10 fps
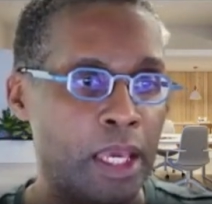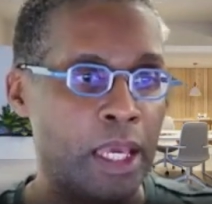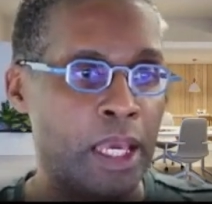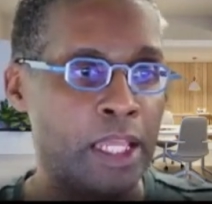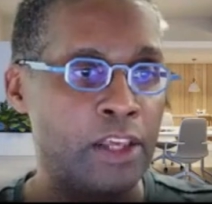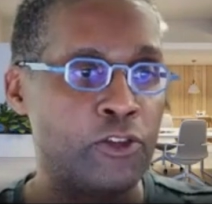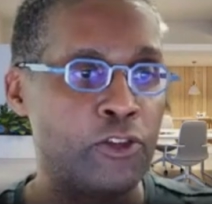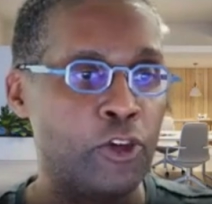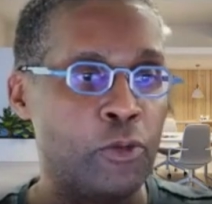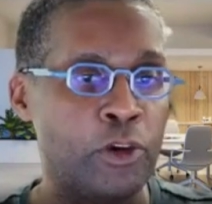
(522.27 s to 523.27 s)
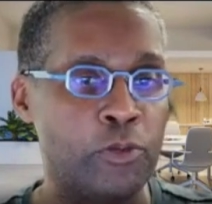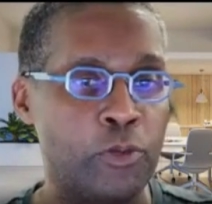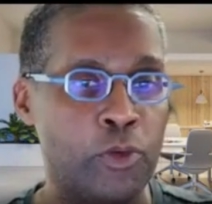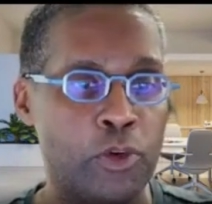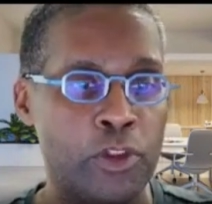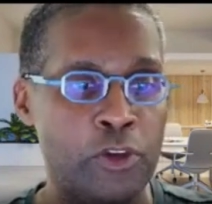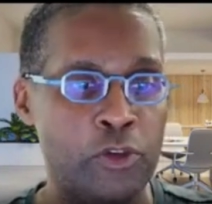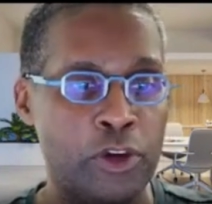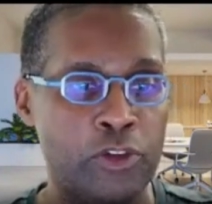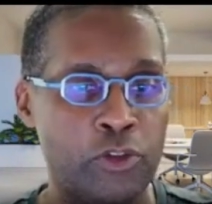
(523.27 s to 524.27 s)
And there's so much more that you
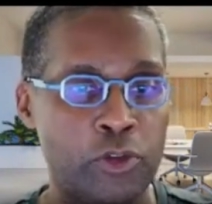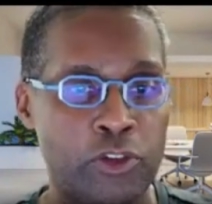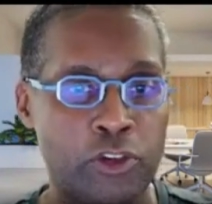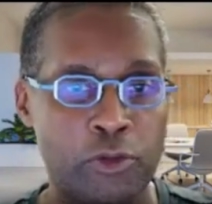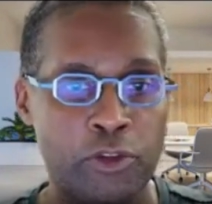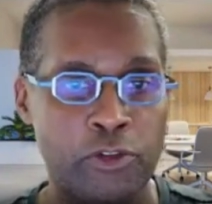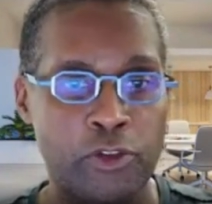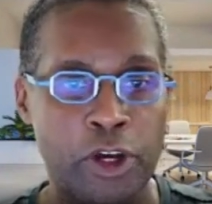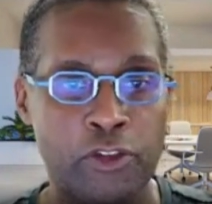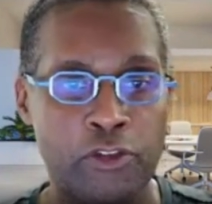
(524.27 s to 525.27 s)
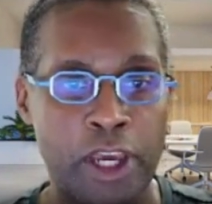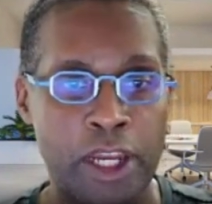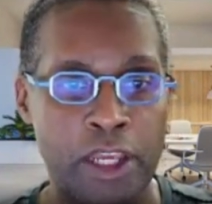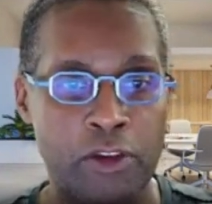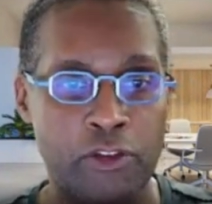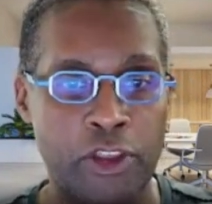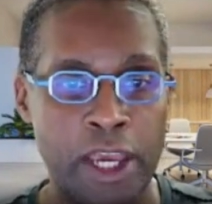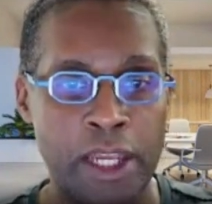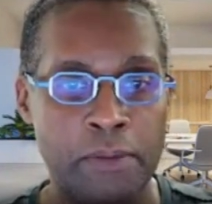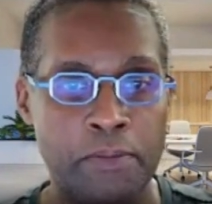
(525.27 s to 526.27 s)
can do in terms of understanding your
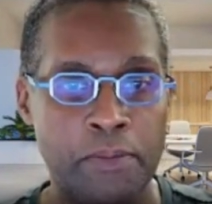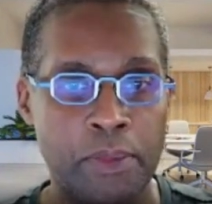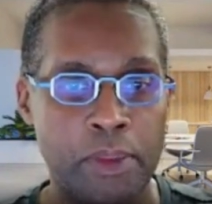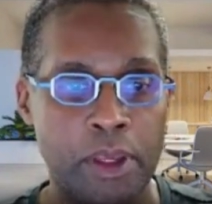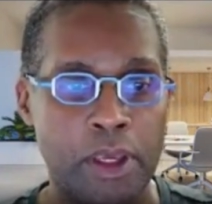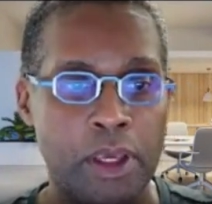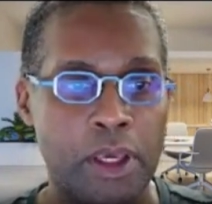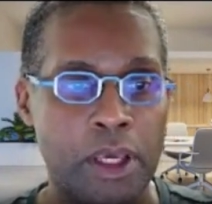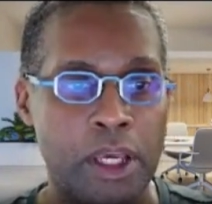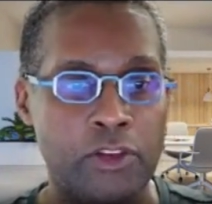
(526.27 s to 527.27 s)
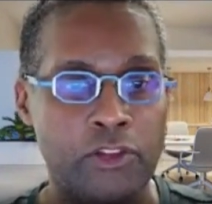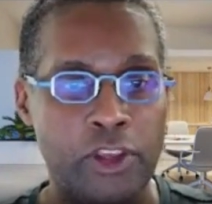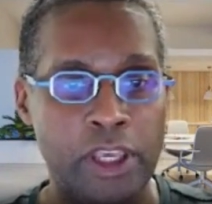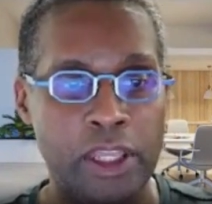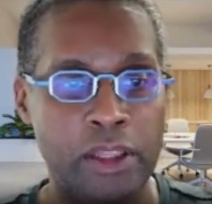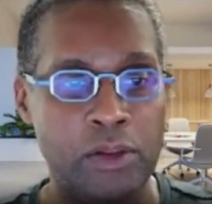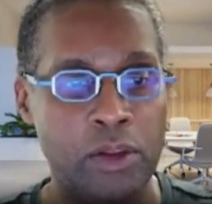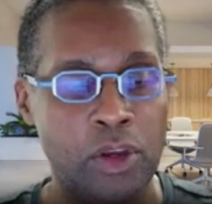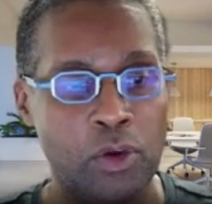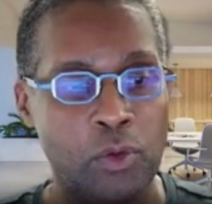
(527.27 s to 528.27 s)
site and seeing
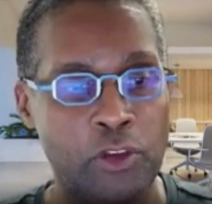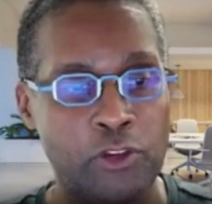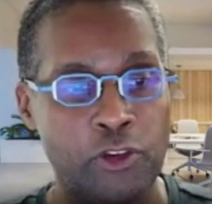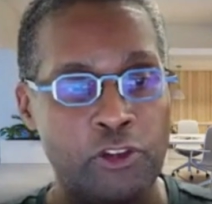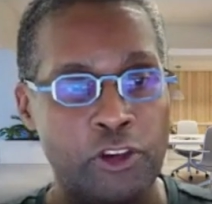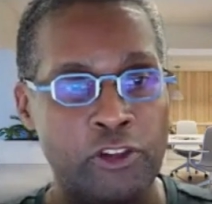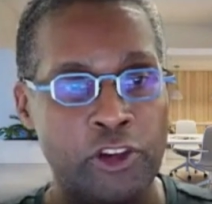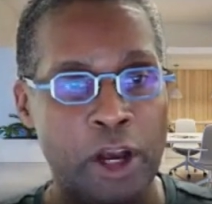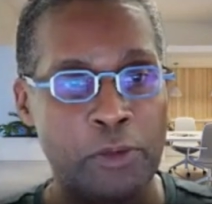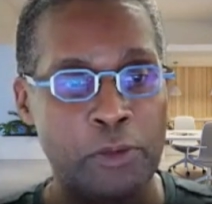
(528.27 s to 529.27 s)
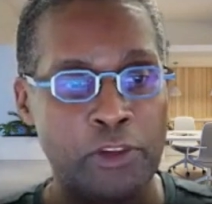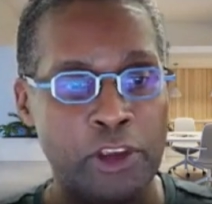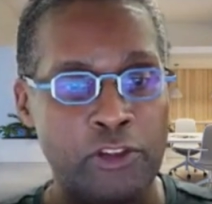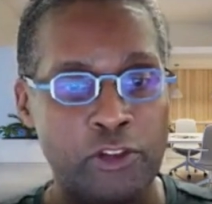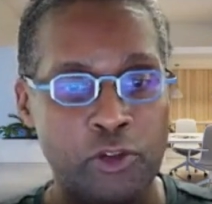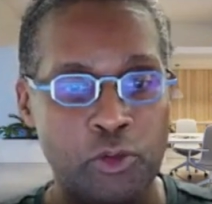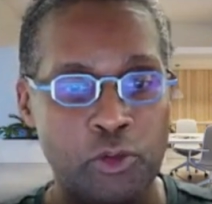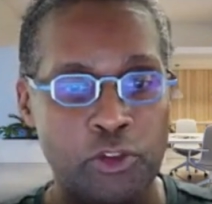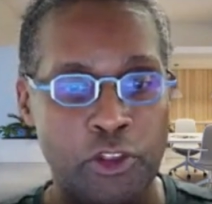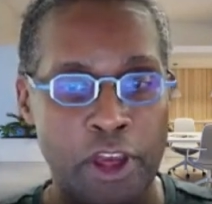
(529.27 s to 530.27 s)
what search engine optimization tools
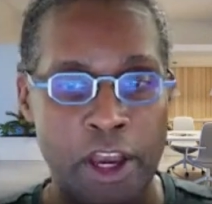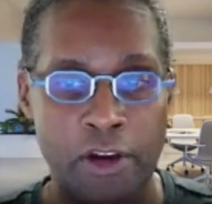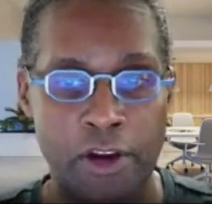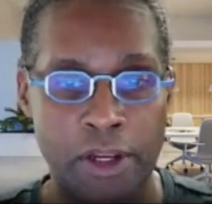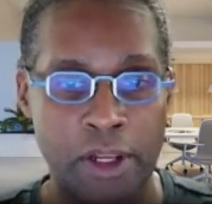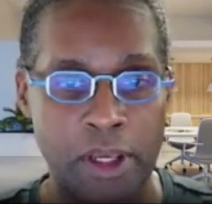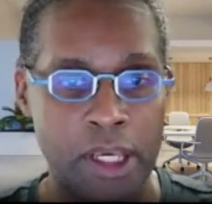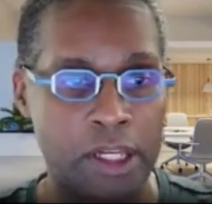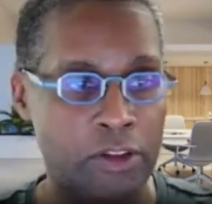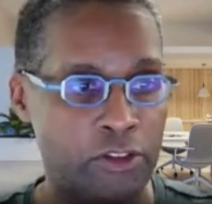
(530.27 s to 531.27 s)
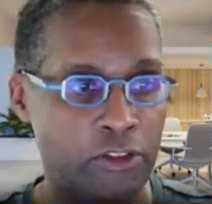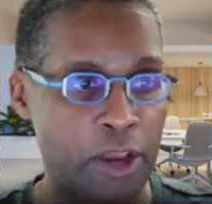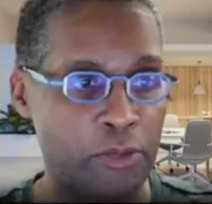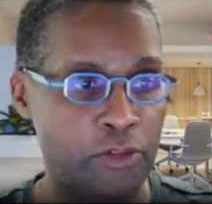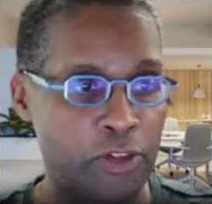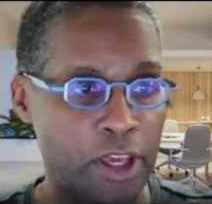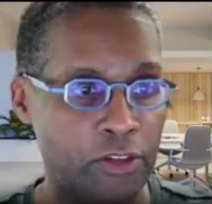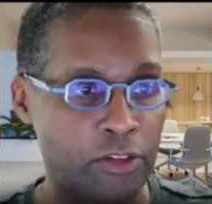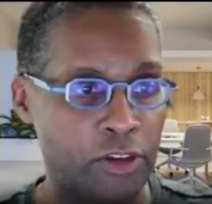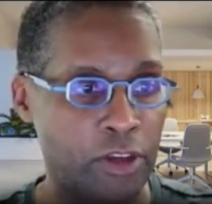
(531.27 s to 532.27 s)
are there and other types of
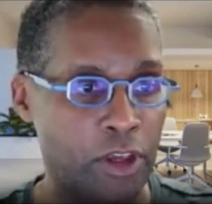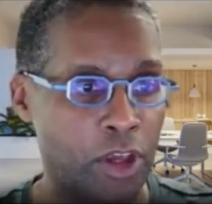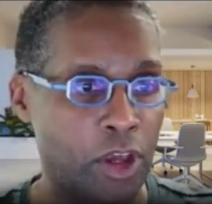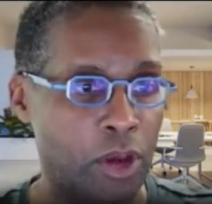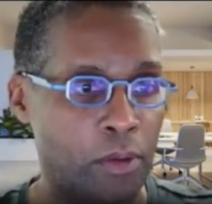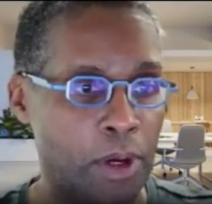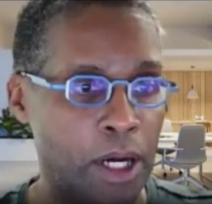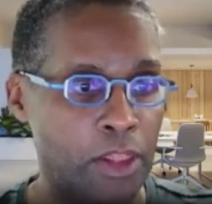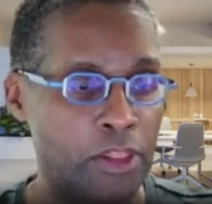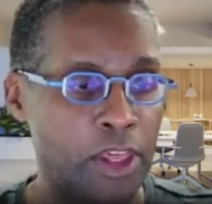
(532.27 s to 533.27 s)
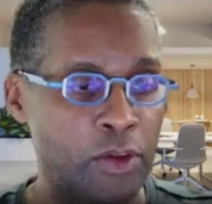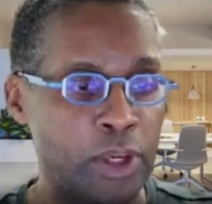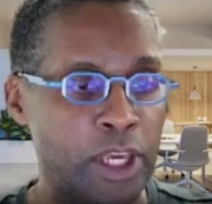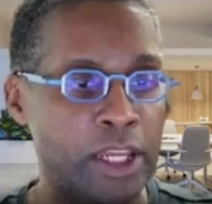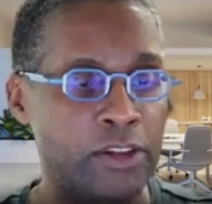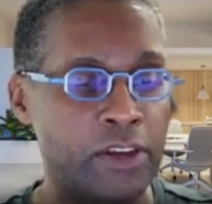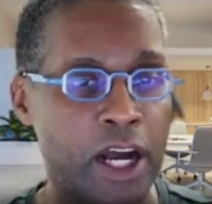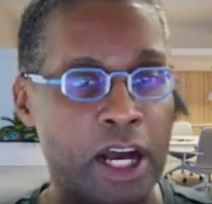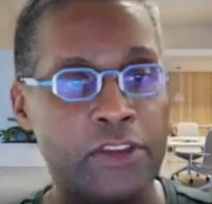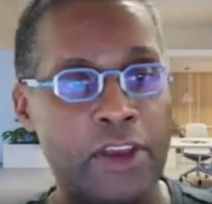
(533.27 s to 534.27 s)
things. Then we get into
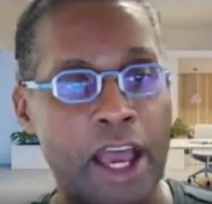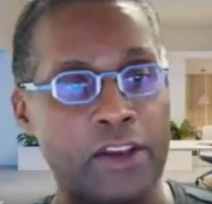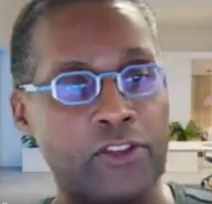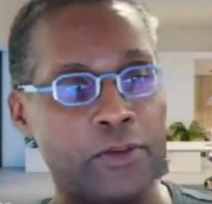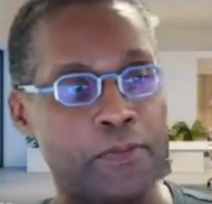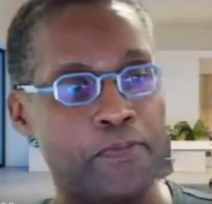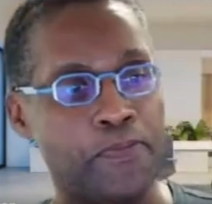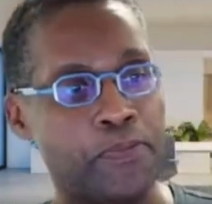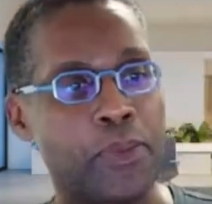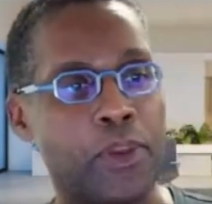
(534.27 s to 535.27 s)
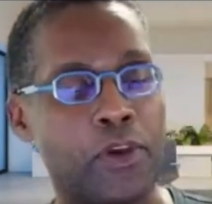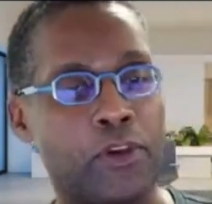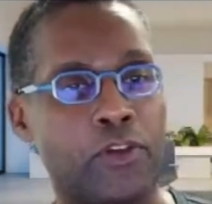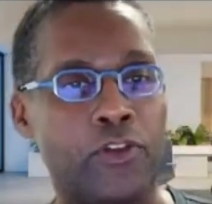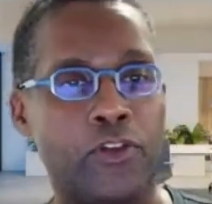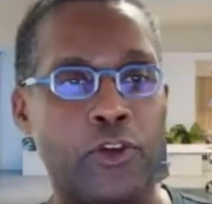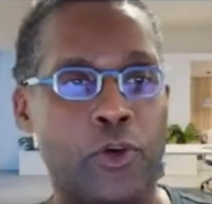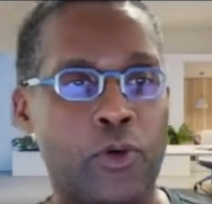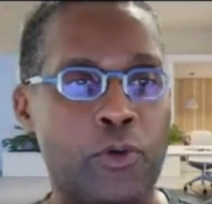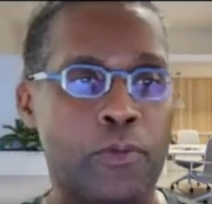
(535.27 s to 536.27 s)
contacts. So